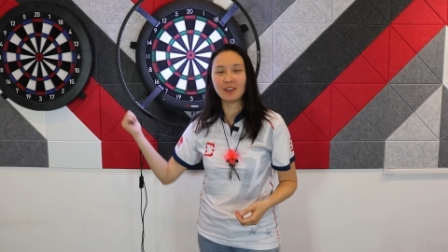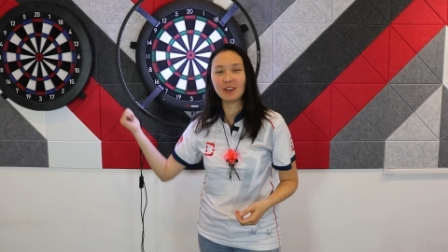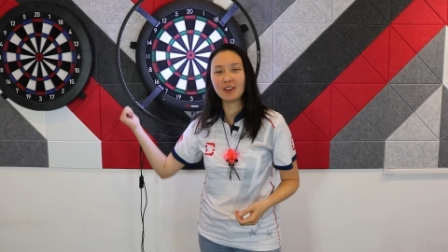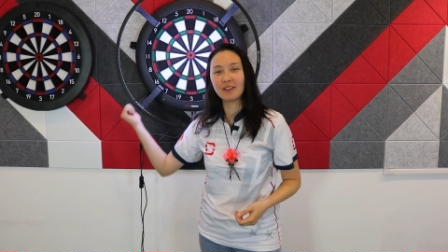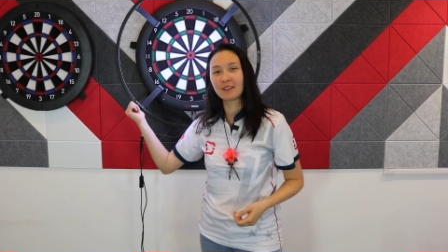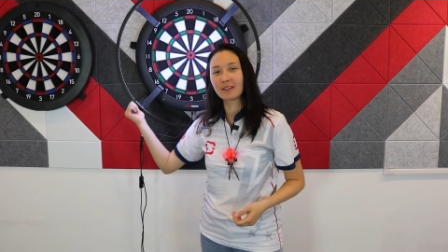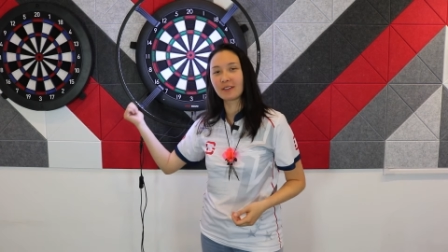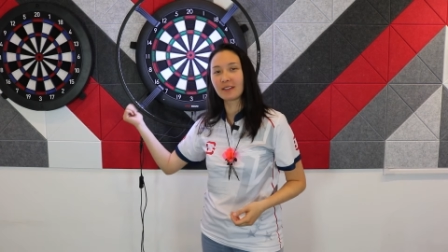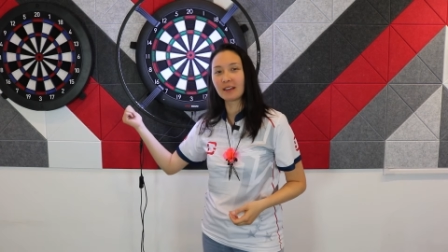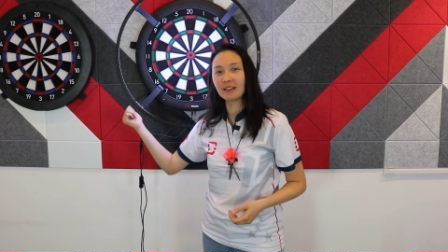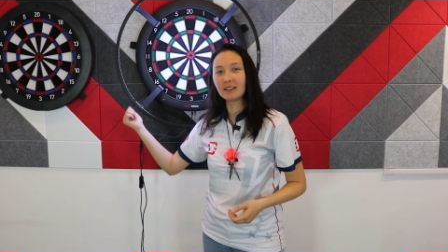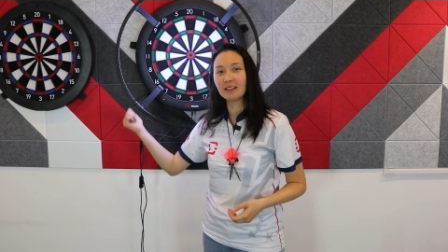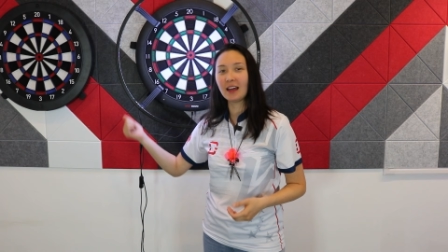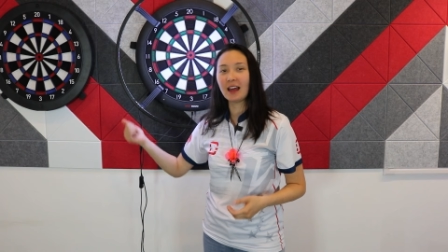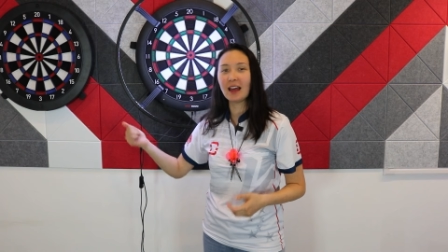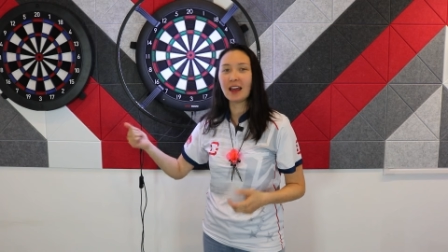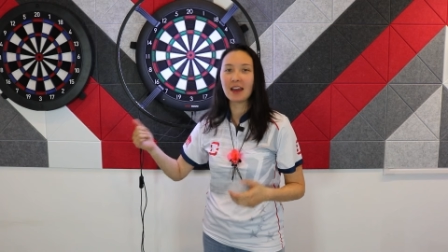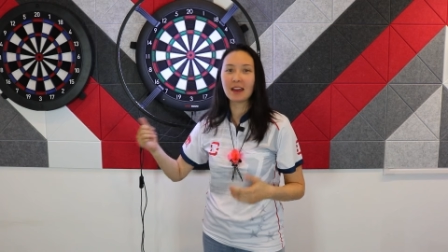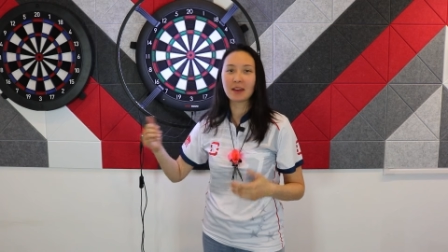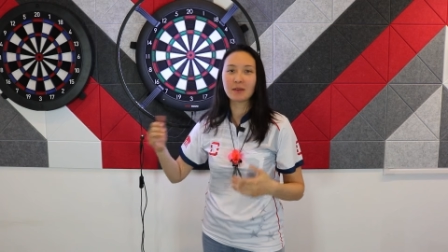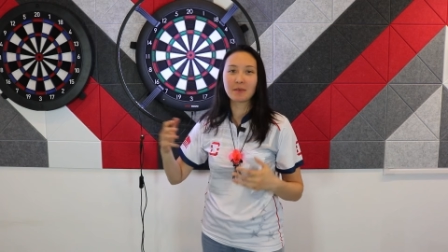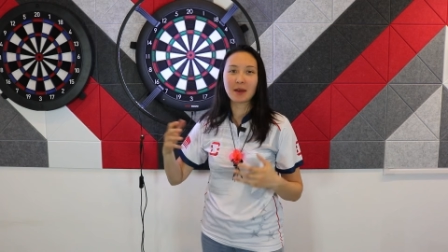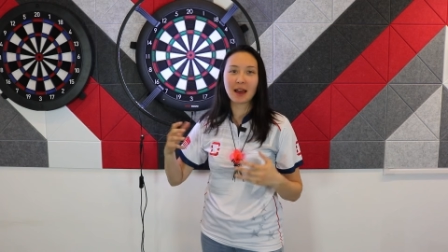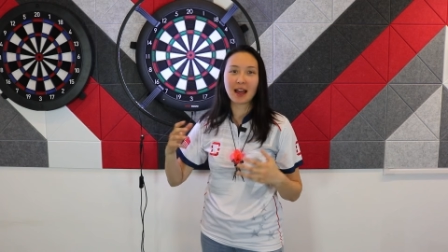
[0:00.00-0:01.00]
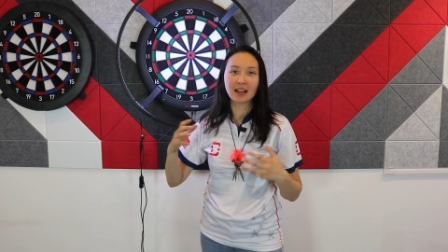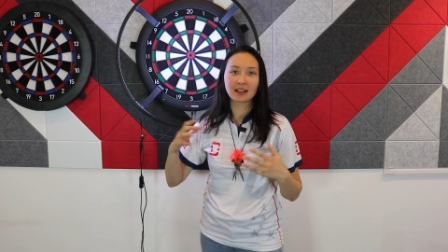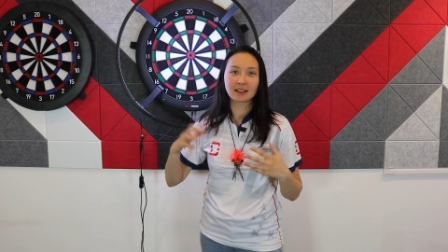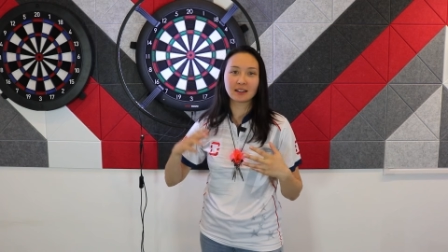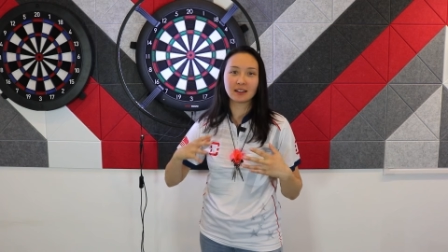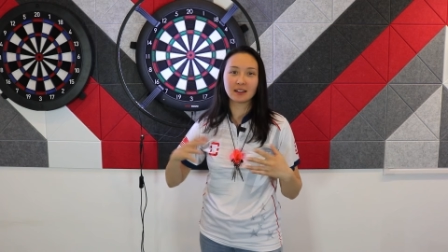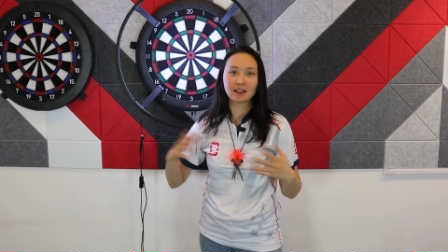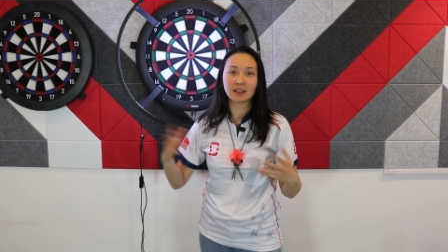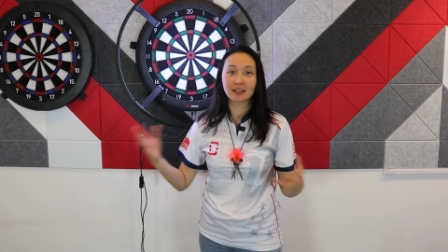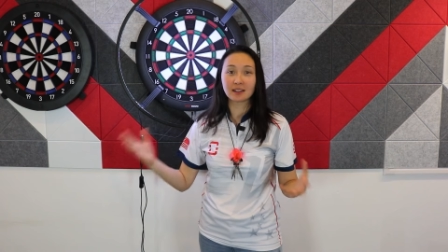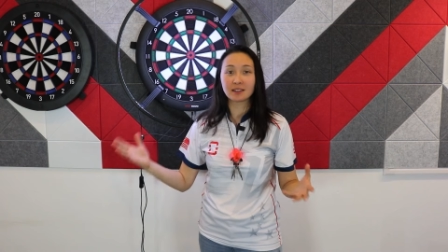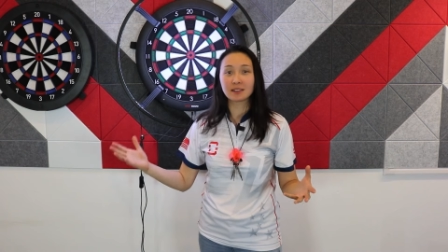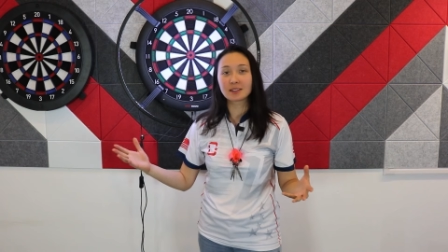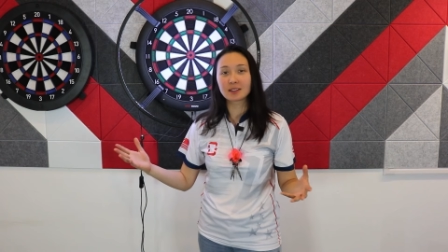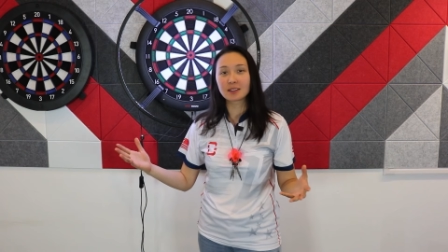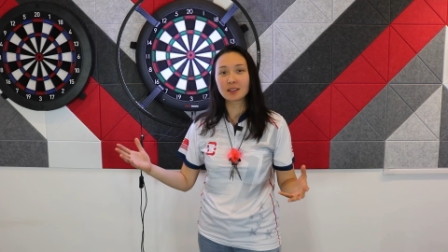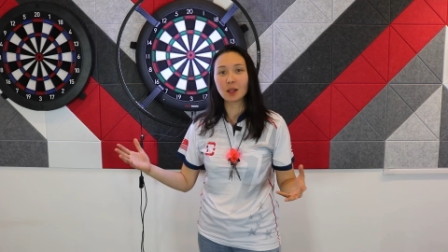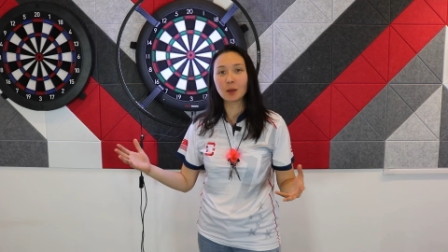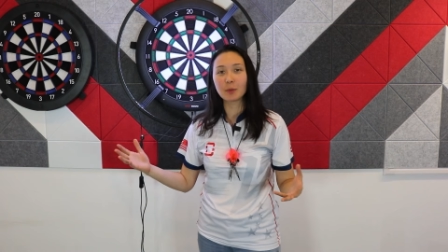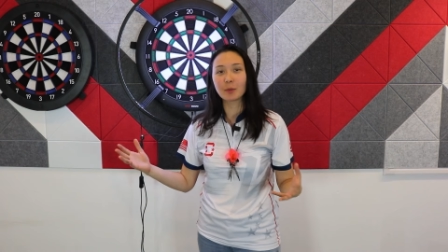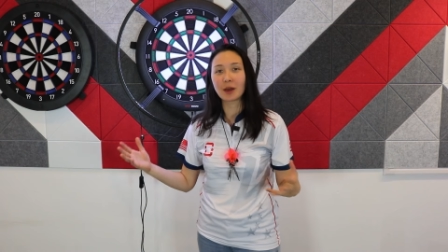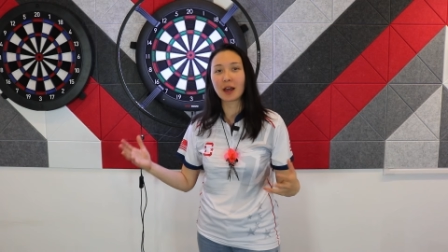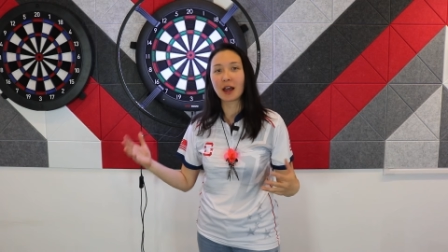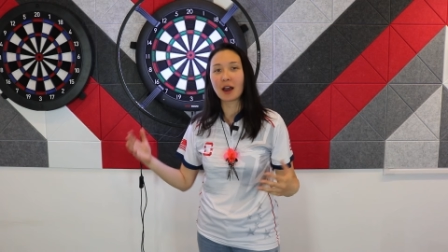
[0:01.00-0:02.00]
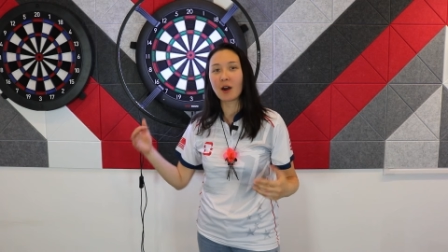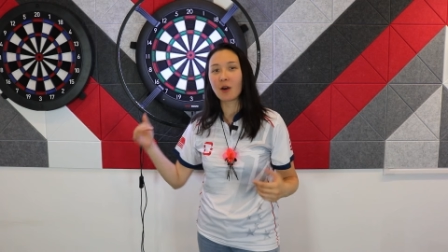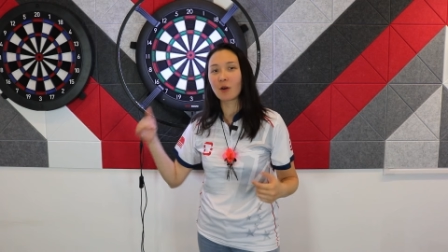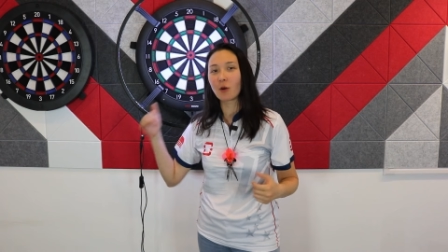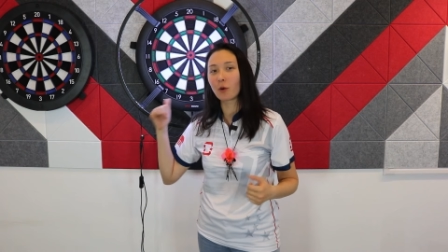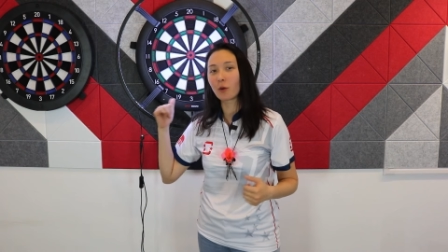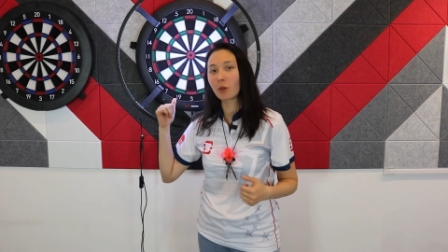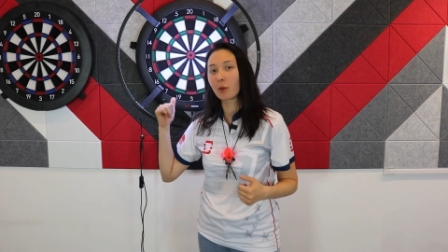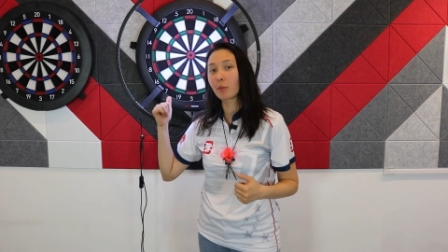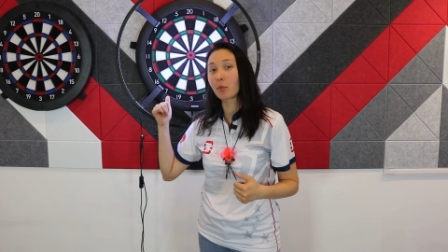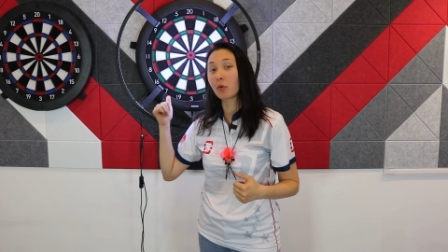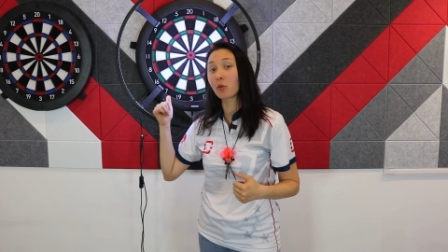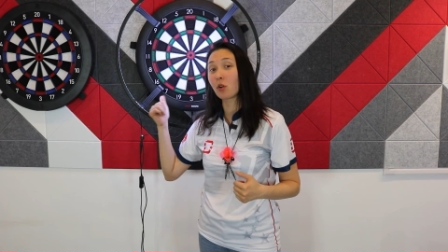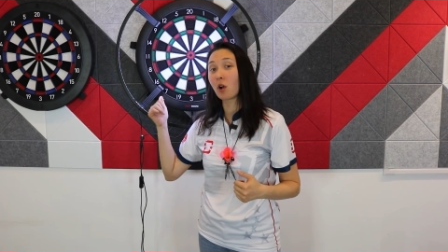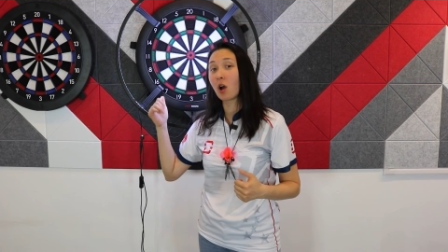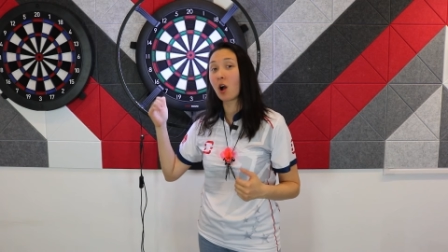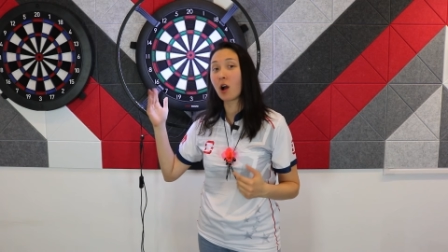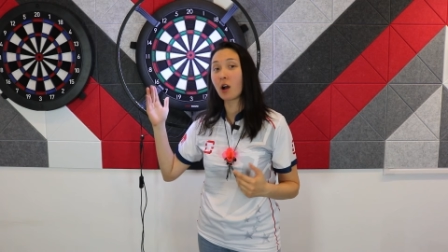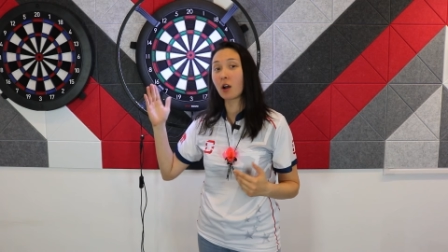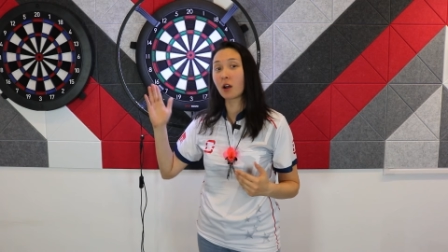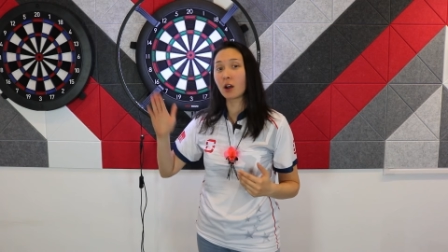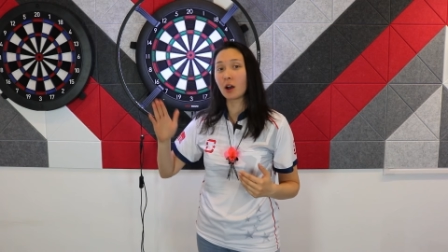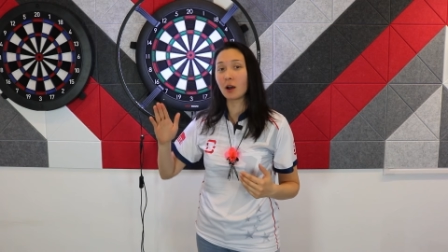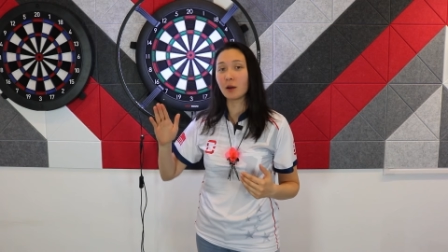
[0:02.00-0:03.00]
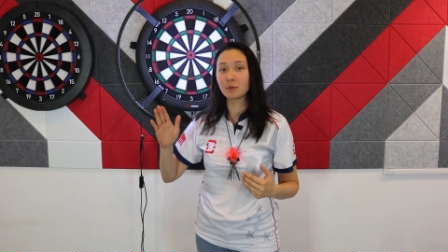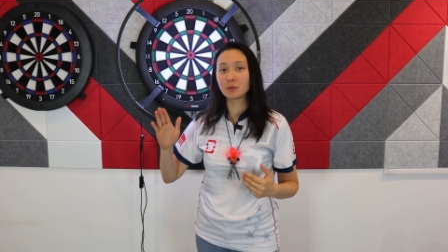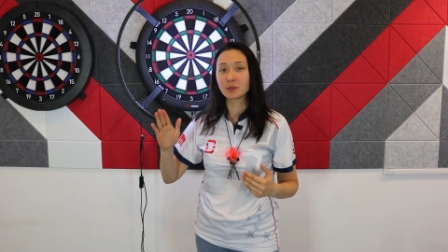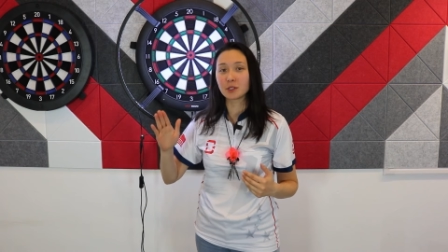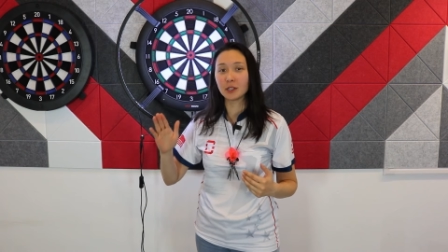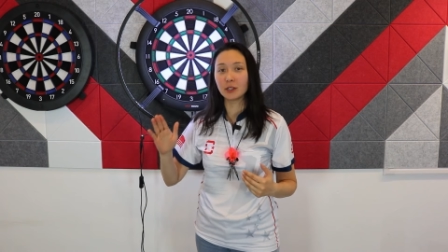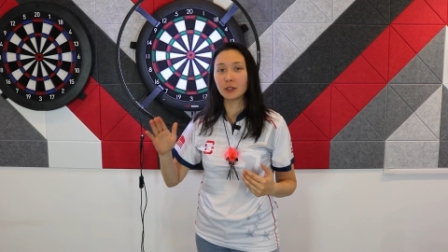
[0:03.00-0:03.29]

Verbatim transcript: either the leg magnet can slip out or the prong comes